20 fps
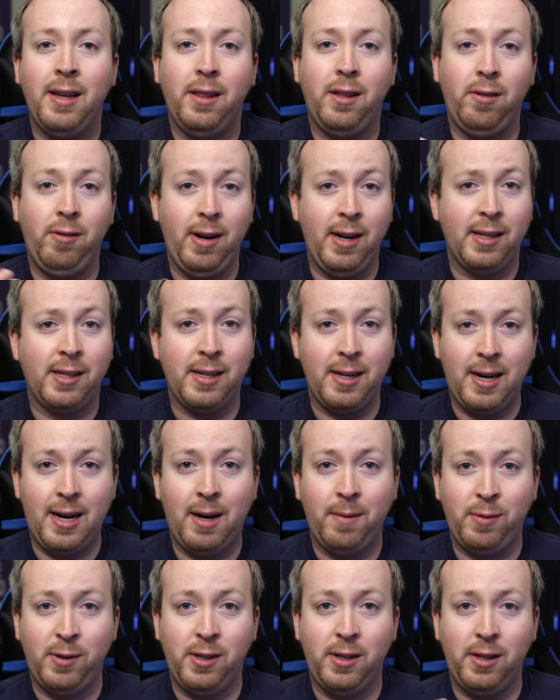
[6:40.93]
there is an
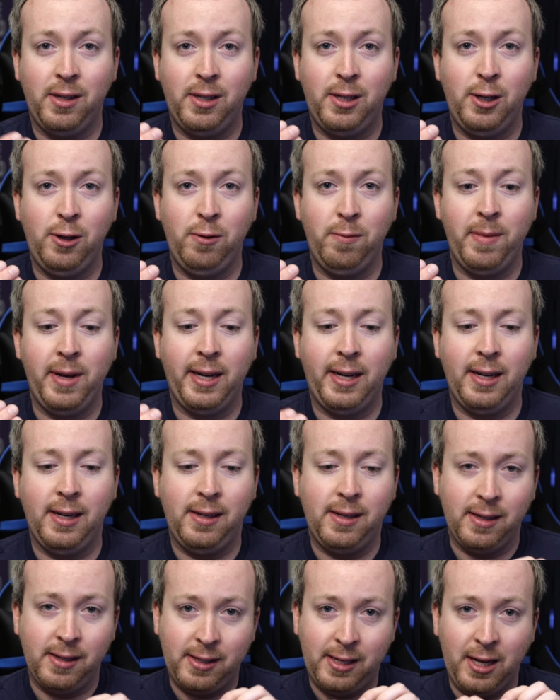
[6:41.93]
option to make
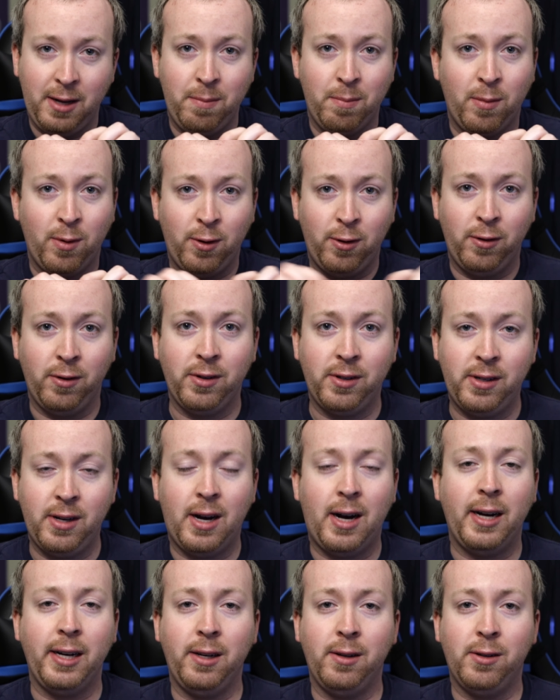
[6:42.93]
it just a merged
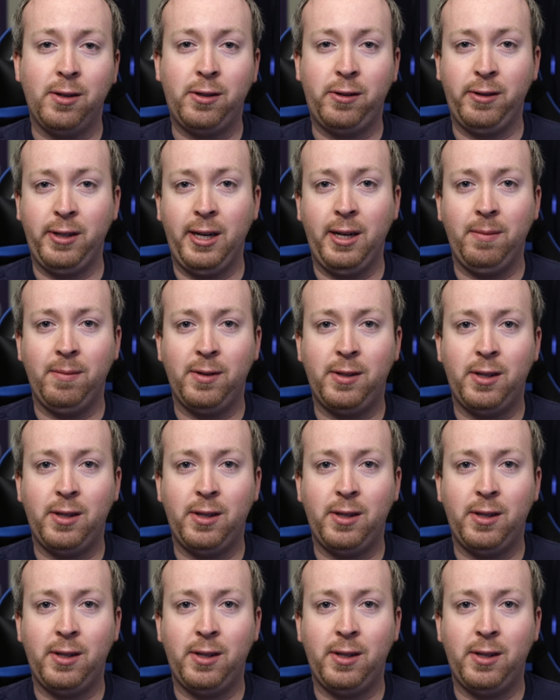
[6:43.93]
audio stream.